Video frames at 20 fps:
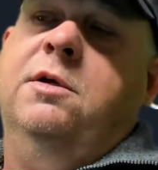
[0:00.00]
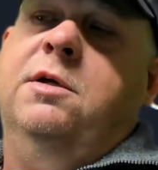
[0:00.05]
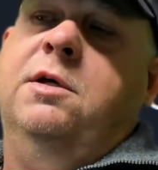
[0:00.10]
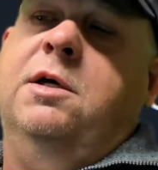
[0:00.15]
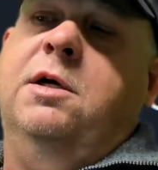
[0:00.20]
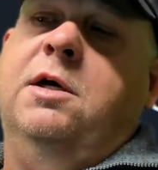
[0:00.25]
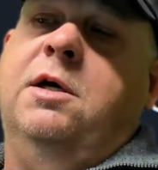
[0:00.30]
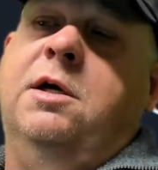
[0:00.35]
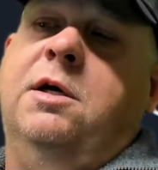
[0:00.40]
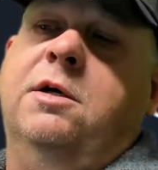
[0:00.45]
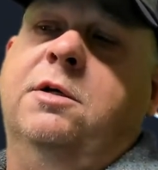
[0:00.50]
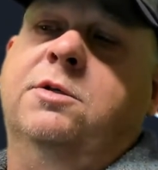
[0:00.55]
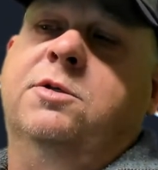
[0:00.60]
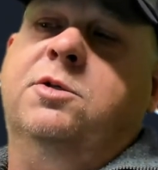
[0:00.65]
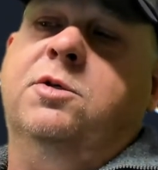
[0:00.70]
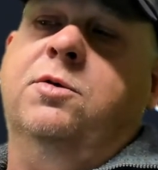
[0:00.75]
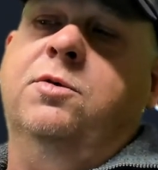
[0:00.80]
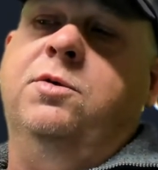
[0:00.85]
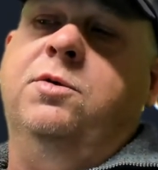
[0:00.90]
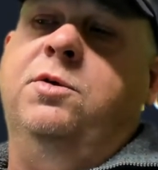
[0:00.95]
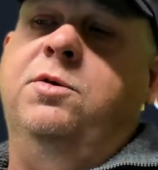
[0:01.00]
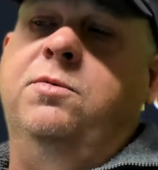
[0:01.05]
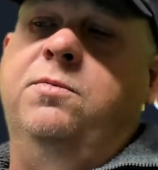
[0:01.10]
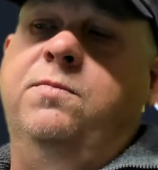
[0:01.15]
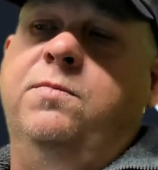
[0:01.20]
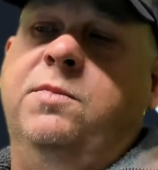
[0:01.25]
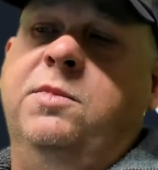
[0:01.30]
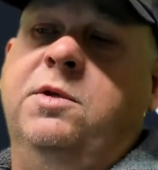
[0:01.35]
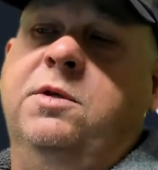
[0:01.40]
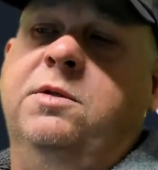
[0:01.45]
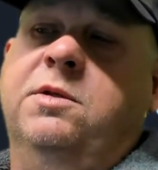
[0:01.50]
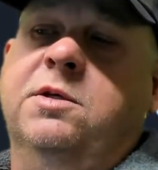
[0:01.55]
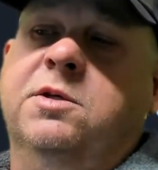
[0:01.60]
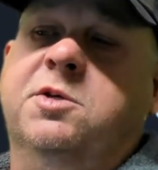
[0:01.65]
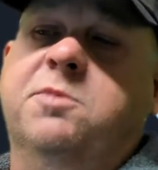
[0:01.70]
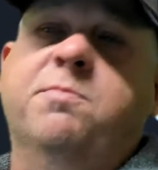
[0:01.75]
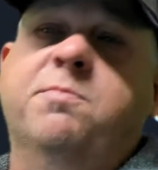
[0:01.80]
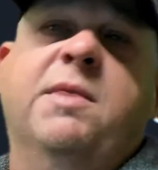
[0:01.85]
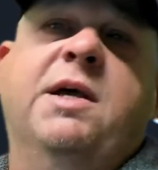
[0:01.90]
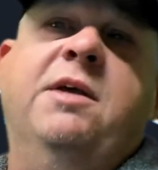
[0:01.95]
So
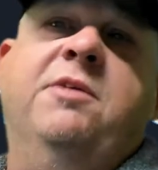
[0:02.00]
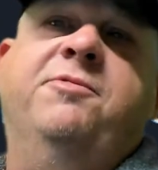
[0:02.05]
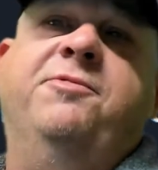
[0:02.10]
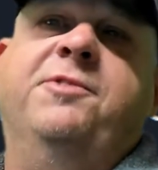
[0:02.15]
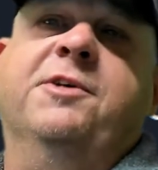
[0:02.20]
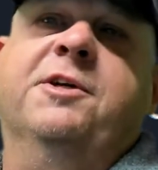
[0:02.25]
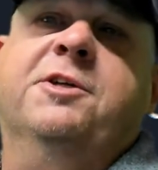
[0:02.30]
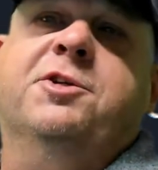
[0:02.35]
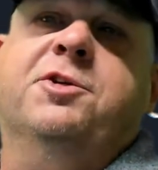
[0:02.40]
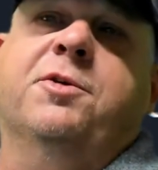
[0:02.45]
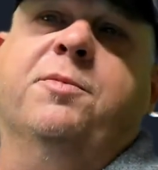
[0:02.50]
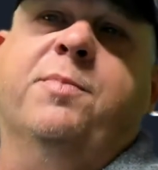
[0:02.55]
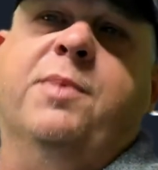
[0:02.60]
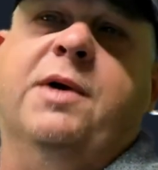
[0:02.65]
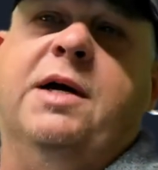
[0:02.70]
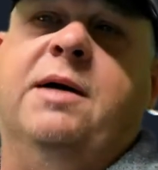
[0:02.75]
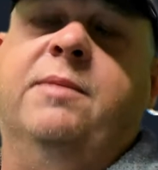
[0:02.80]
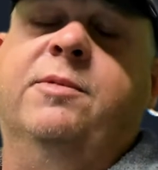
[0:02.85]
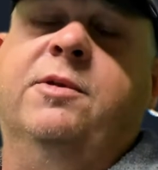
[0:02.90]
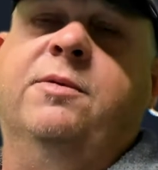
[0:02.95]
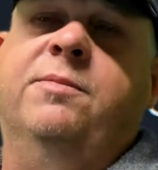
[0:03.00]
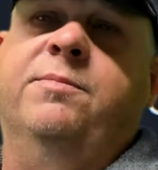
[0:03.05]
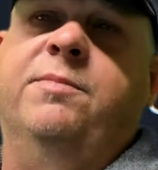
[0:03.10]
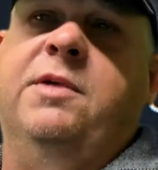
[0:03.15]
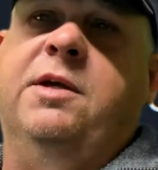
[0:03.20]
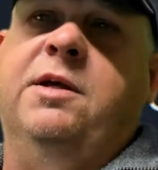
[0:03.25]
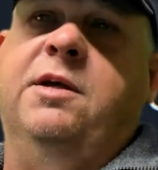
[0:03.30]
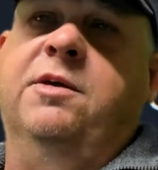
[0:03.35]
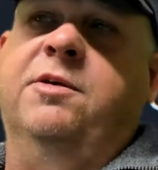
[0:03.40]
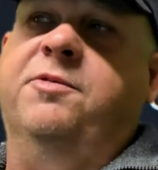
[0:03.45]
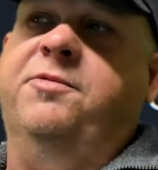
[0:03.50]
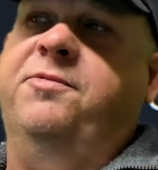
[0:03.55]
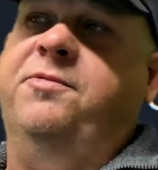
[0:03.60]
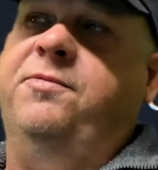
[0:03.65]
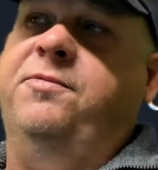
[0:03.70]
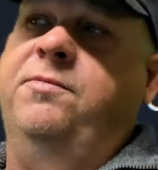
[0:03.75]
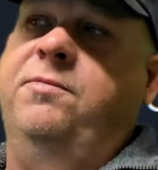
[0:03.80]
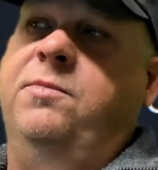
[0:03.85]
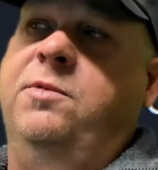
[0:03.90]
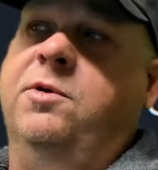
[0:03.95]
this may fix your problem
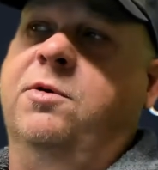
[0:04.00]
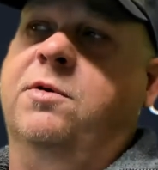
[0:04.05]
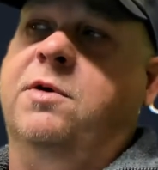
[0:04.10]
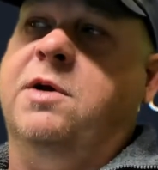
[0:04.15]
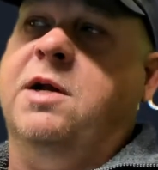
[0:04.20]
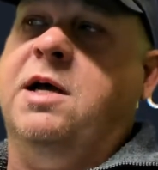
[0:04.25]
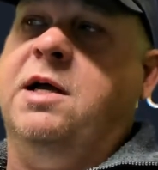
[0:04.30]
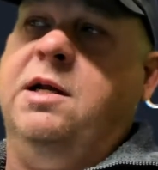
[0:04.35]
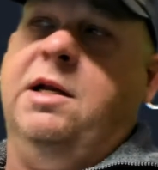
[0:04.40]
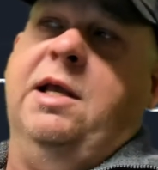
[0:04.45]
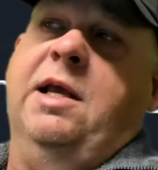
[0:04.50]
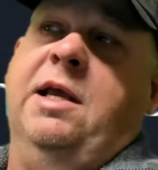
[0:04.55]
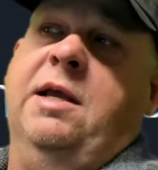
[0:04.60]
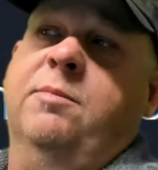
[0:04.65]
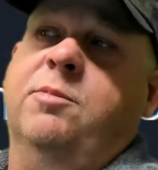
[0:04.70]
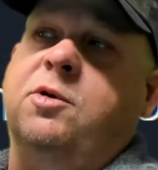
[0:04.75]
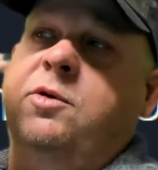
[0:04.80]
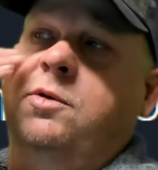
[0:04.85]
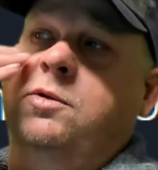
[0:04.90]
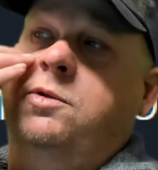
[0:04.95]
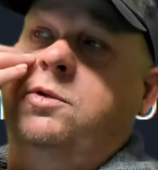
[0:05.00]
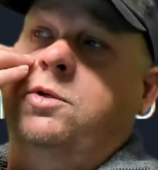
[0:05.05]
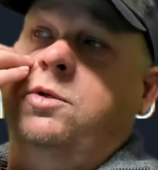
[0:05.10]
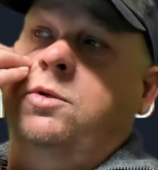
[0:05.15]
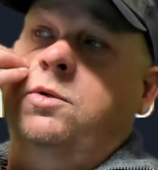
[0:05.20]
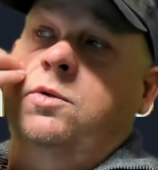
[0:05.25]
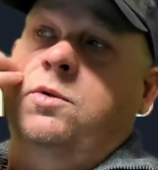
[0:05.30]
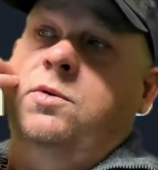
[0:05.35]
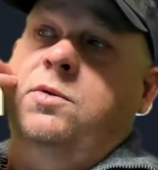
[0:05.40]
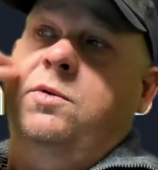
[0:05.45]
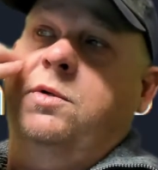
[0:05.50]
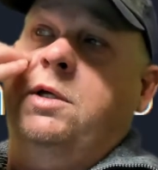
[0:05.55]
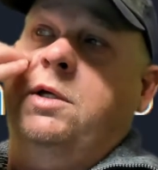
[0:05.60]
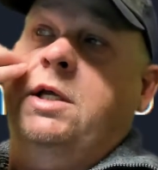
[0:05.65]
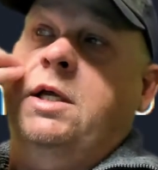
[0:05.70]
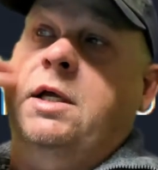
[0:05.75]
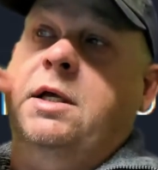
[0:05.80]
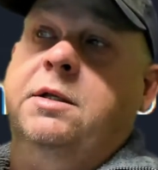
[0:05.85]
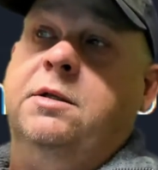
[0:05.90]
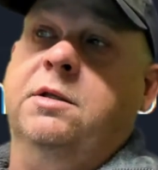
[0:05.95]
if you're not able to
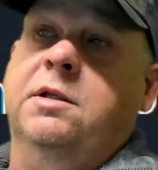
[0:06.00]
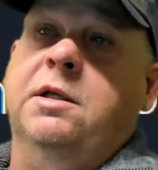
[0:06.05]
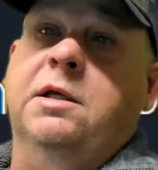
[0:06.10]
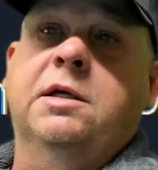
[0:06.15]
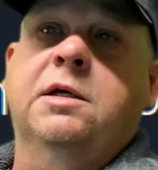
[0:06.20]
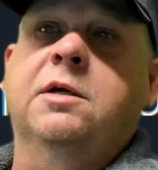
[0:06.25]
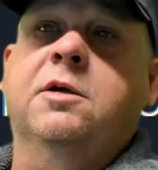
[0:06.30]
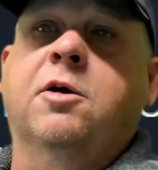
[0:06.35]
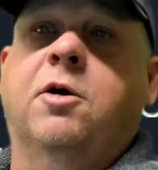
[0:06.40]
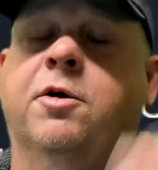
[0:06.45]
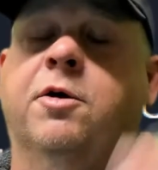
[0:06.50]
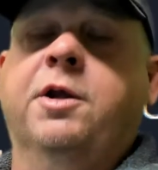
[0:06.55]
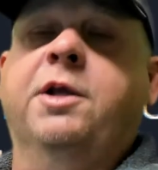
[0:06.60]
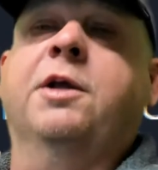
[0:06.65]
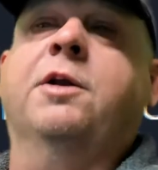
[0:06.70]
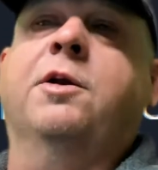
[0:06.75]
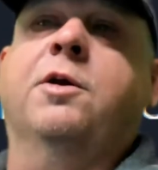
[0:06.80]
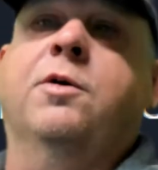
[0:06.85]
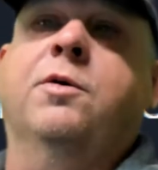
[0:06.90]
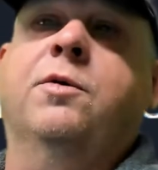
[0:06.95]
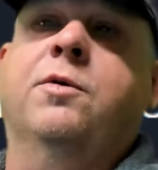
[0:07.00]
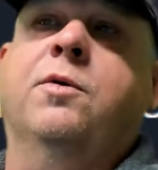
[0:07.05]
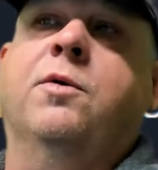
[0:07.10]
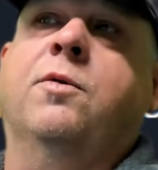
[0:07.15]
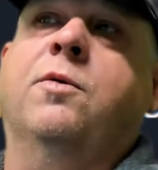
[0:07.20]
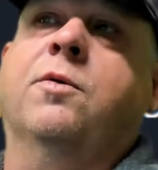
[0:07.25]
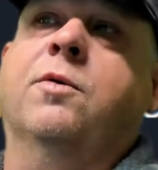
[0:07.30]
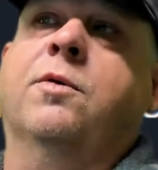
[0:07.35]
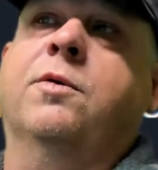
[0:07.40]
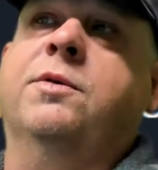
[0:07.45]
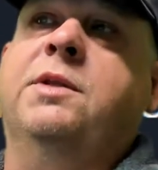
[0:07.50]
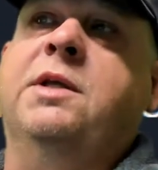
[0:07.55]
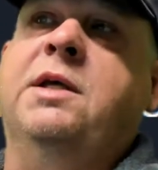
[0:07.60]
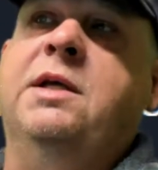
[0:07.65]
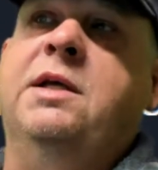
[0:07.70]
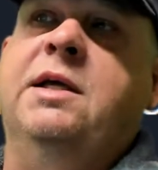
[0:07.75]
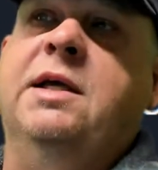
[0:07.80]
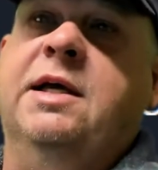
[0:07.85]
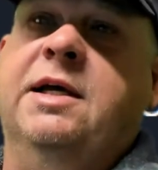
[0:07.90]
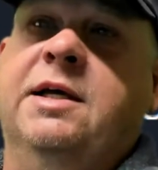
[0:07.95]
get the Guardian node or
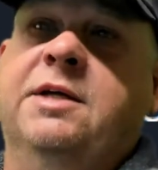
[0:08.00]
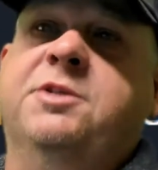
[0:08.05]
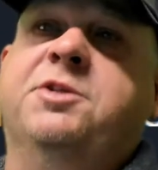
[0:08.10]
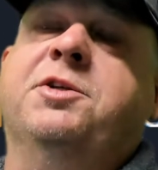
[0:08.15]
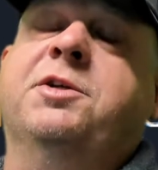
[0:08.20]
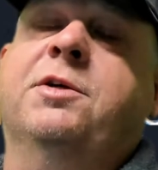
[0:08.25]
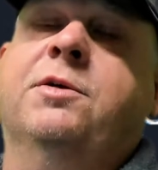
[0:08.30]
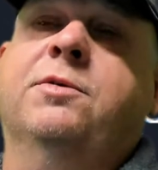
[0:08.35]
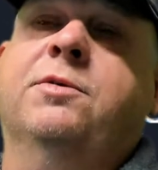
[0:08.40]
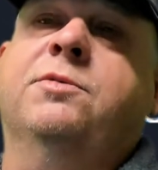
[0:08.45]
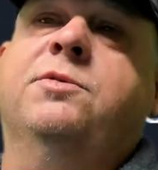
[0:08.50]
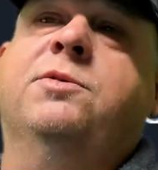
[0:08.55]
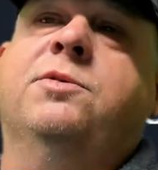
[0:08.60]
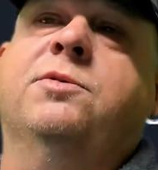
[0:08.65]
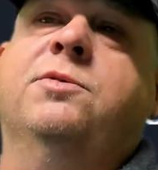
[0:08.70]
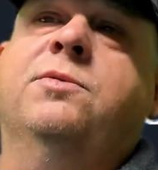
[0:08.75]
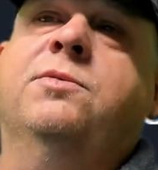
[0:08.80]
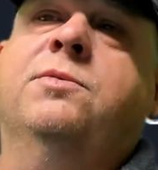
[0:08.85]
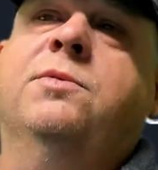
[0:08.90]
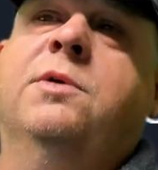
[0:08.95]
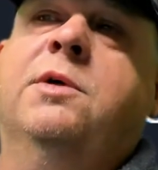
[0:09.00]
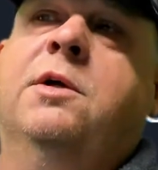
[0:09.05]
the Edge node to